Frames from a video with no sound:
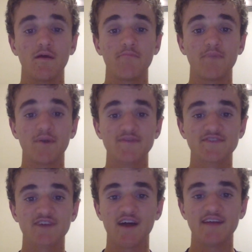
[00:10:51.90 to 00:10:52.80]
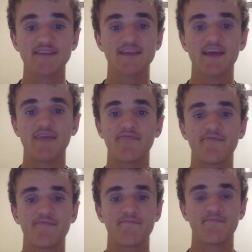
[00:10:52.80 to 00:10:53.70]
Both sides have
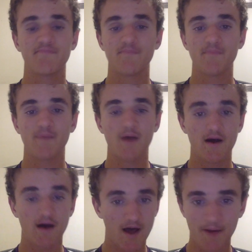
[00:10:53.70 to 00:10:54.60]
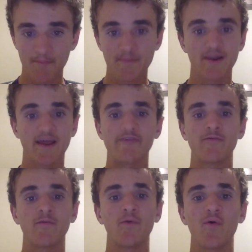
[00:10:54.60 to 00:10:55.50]

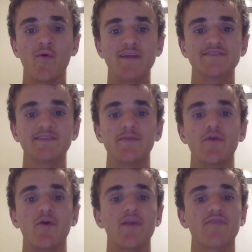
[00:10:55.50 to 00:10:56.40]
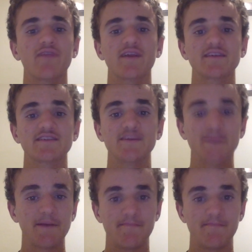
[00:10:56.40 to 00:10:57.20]
unbelievable ball winners in the middle, and I feel like it's going to be a